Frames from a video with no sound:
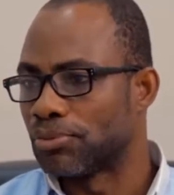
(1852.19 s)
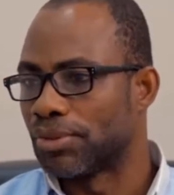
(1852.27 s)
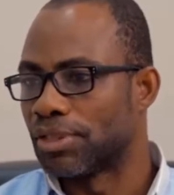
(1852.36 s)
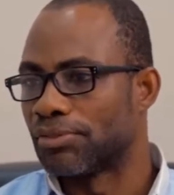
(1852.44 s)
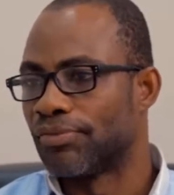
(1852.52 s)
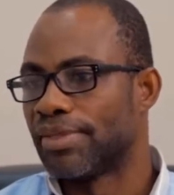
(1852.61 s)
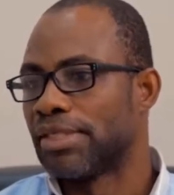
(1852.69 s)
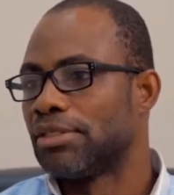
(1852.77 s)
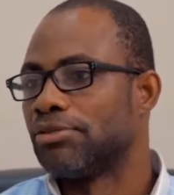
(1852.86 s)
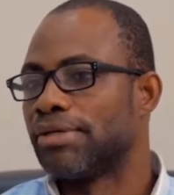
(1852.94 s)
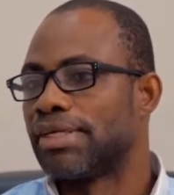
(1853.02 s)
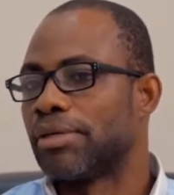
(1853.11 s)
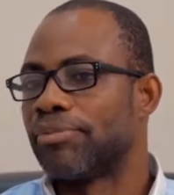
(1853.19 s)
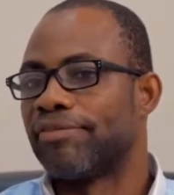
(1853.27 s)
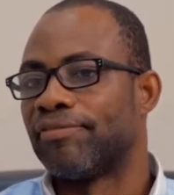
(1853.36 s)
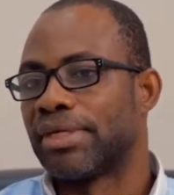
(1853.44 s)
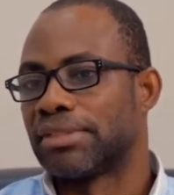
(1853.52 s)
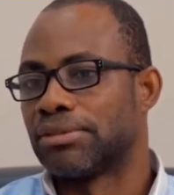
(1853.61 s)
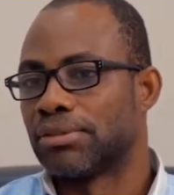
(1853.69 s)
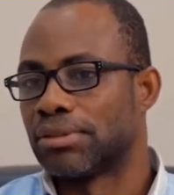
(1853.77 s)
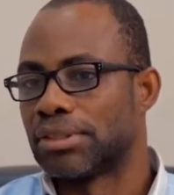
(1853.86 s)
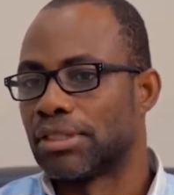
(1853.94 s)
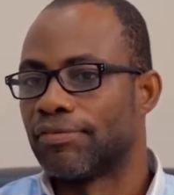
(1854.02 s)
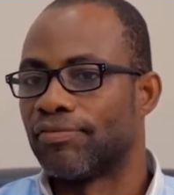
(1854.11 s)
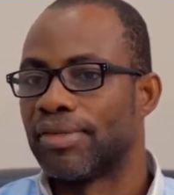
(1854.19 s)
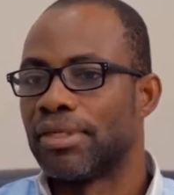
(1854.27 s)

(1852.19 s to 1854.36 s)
well, you end up infecting yourself.